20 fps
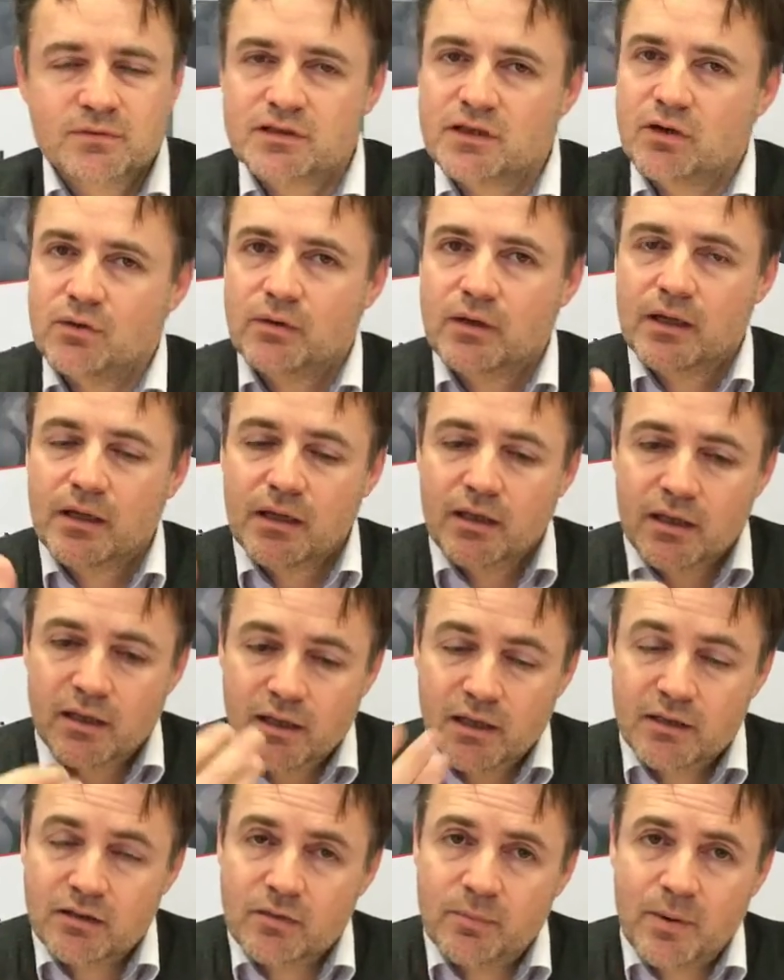So
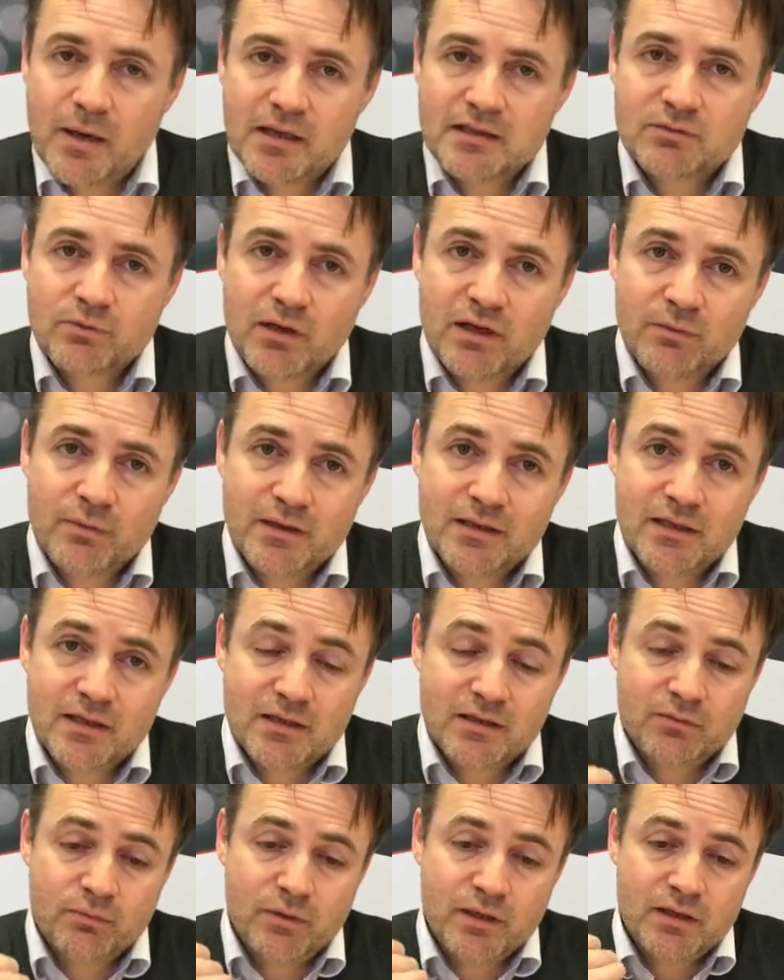in the past, what we
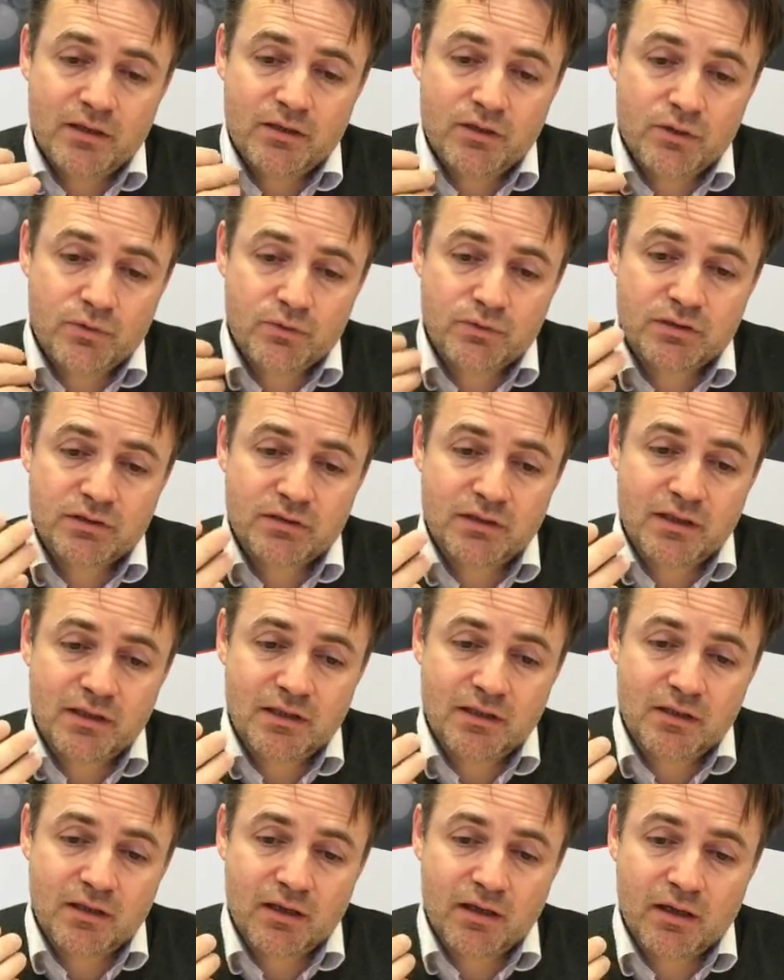did, we used
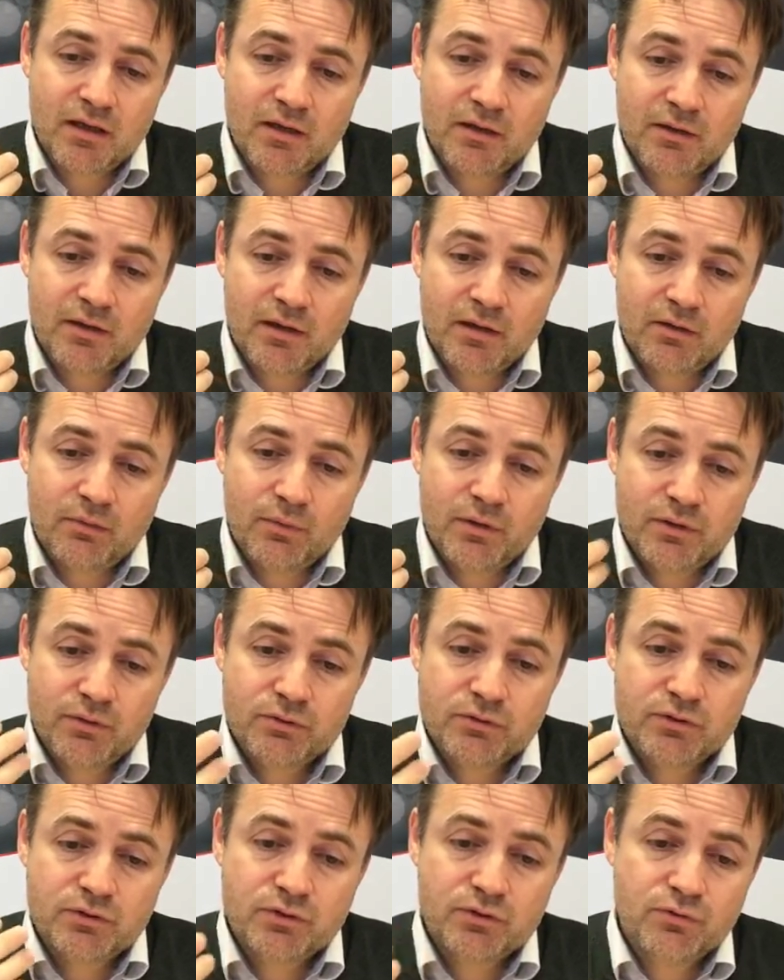
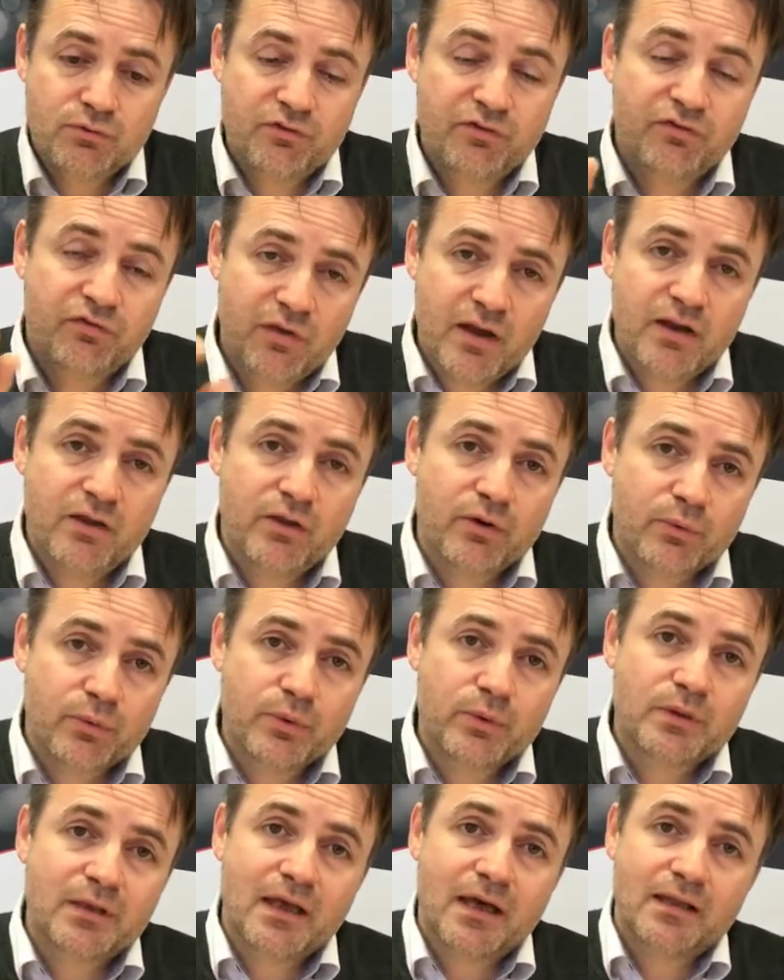to fill the
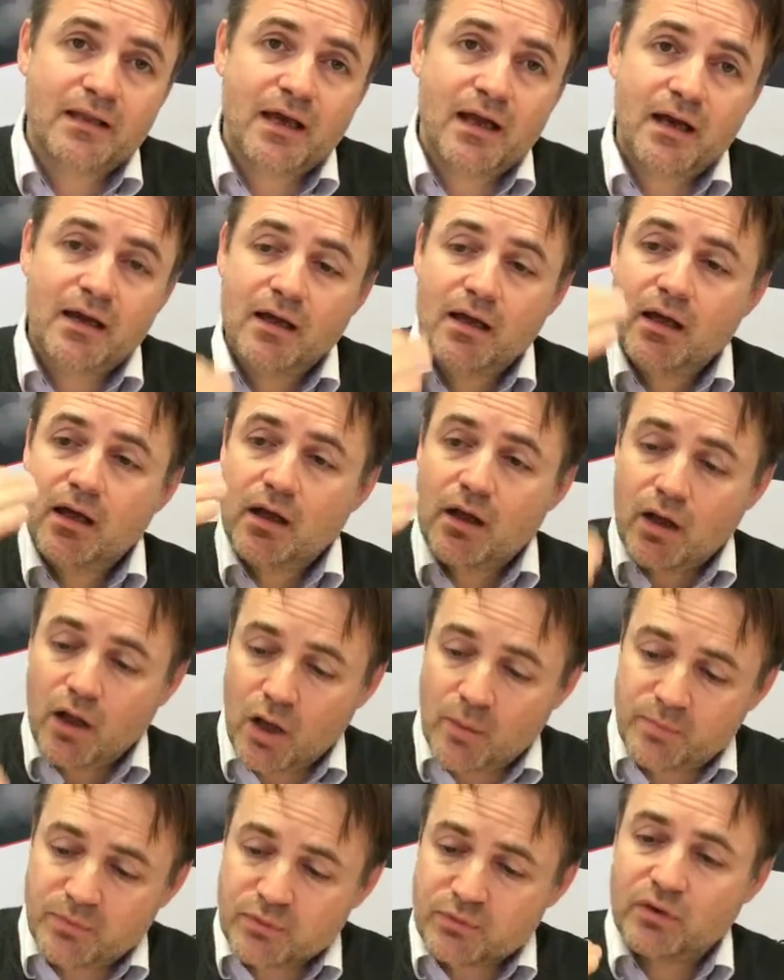root canal
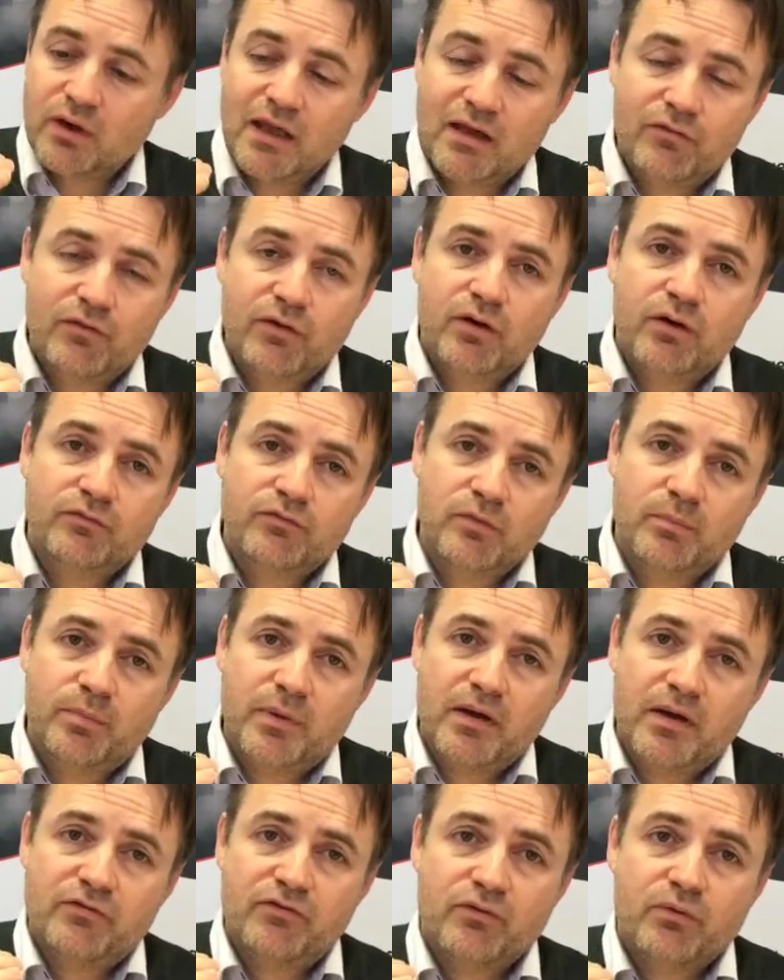up to the level of the
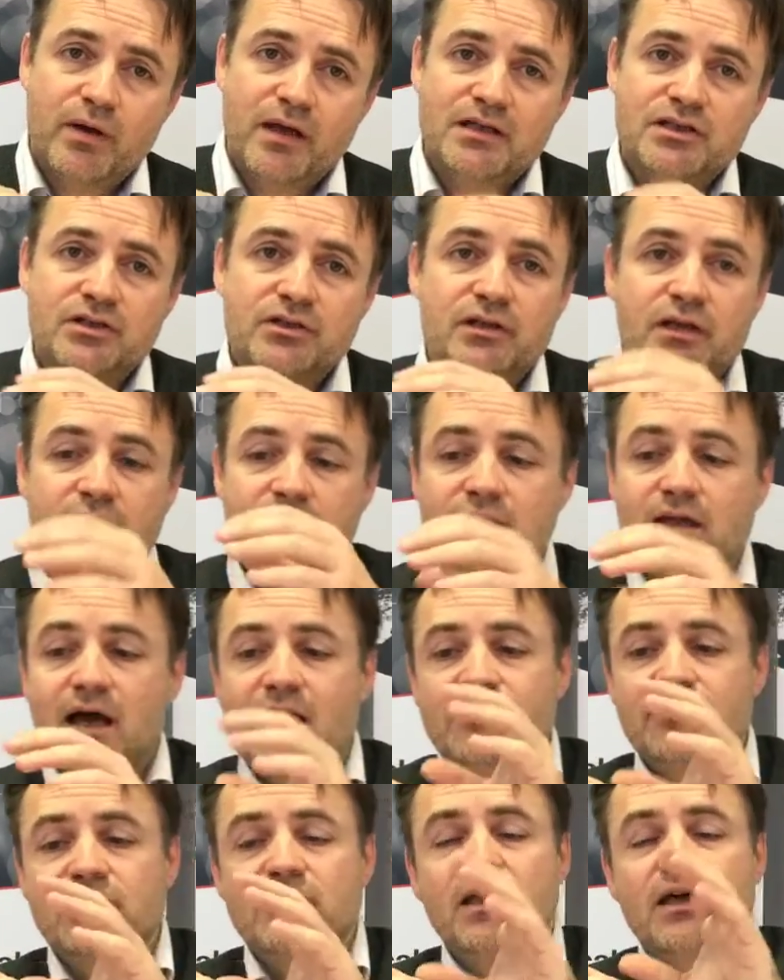perforation, and
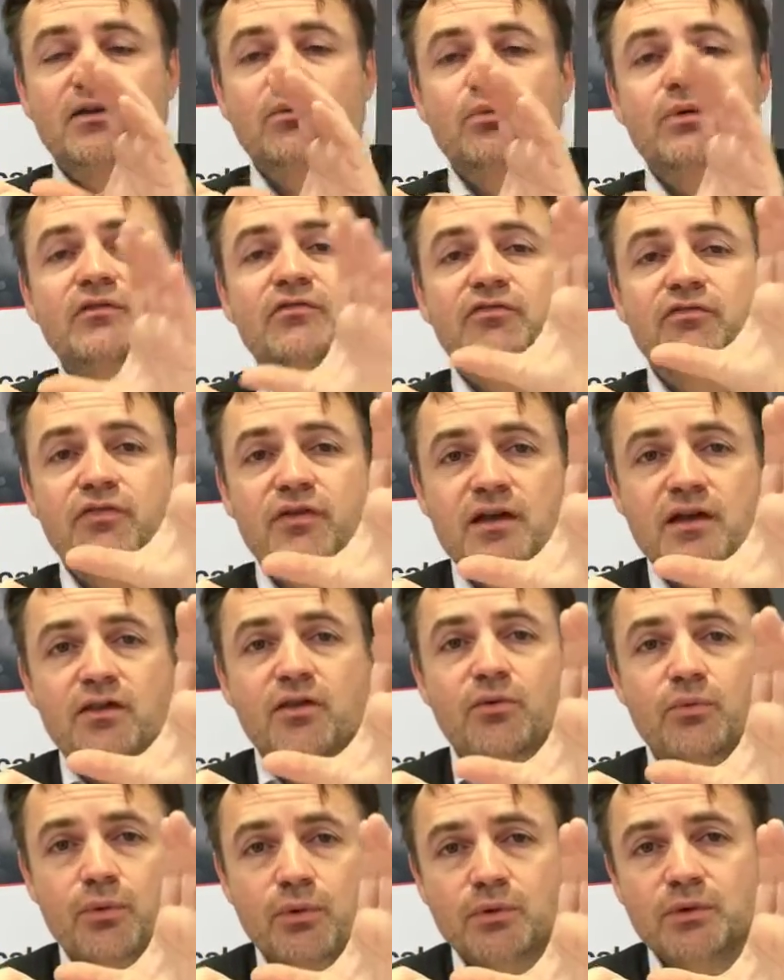after that we fill
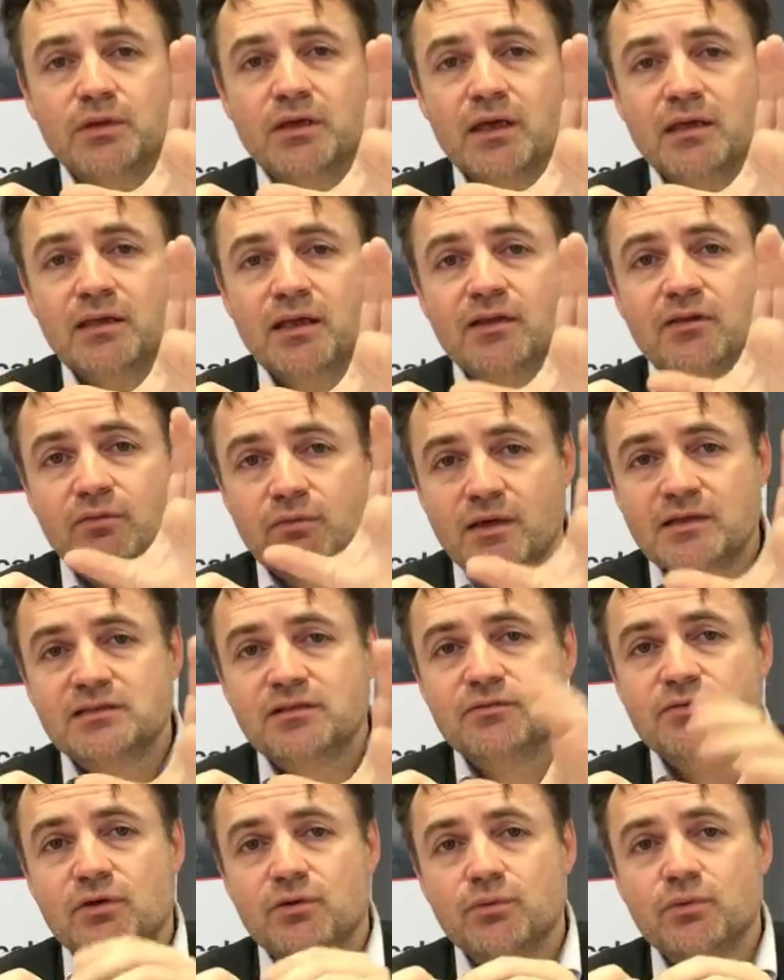the root canal, the
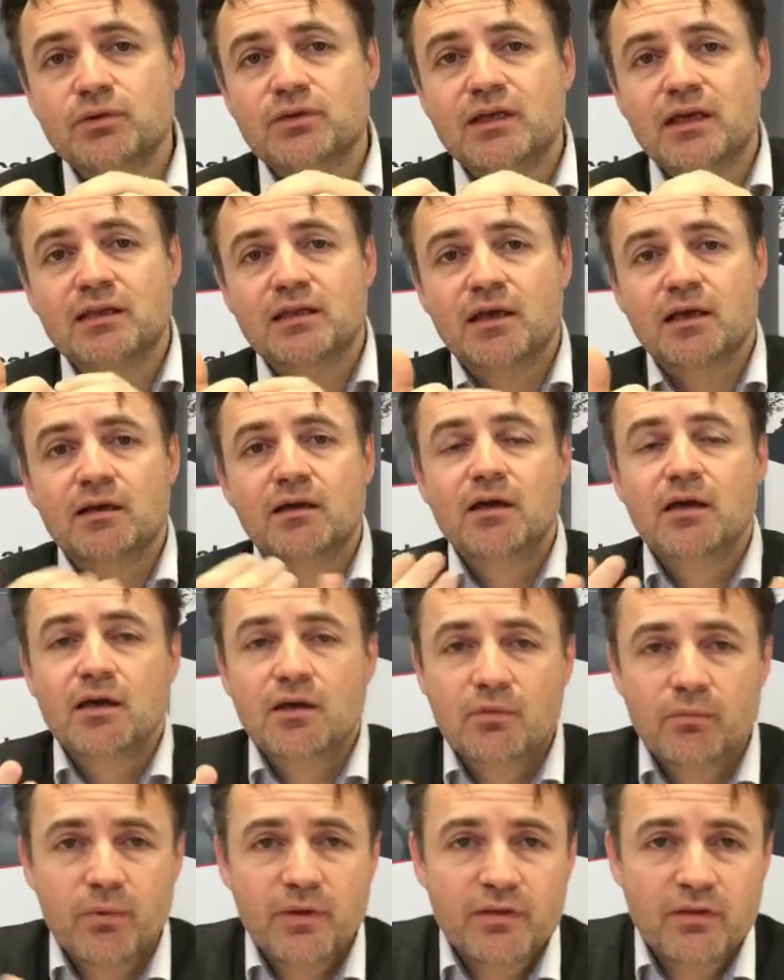rest of the root canal,
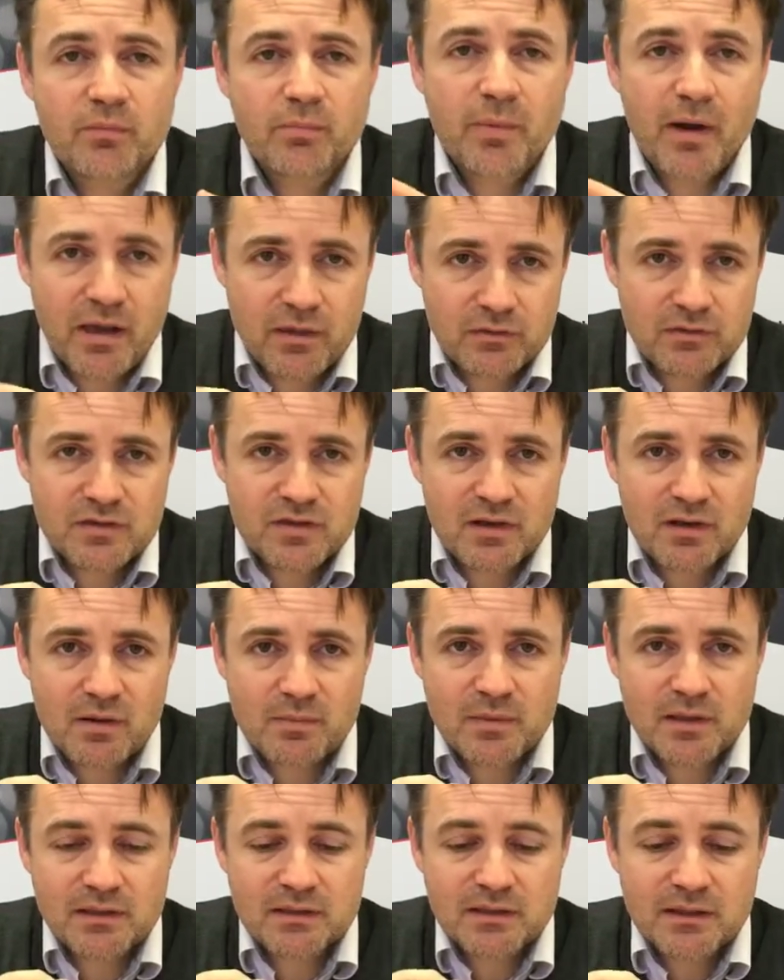with the
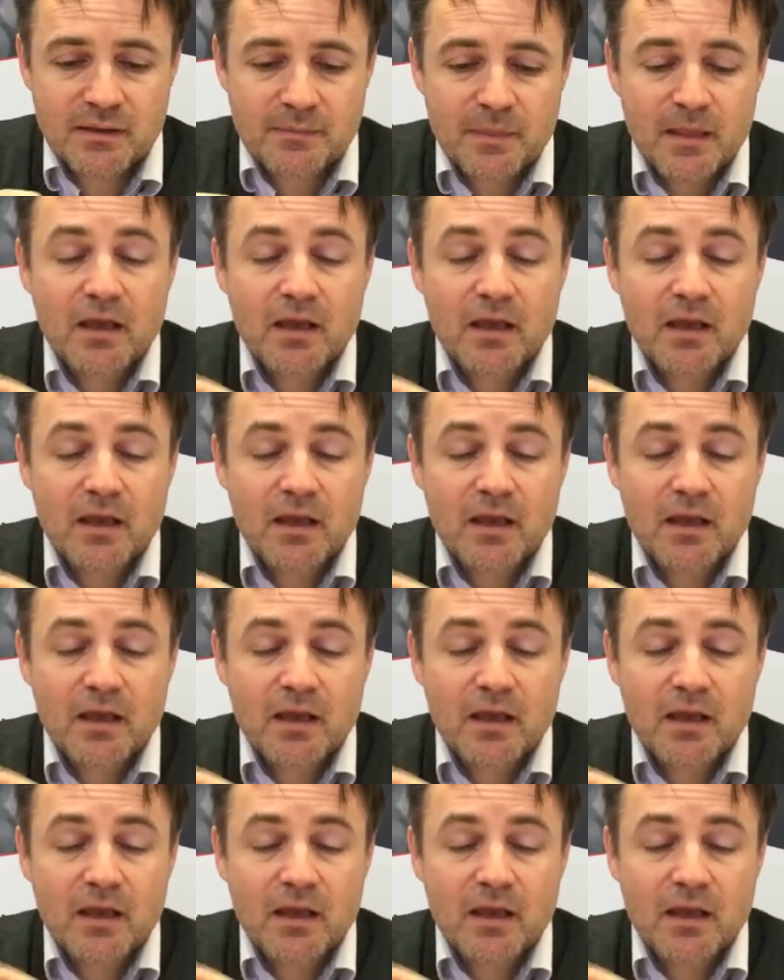bioceramics.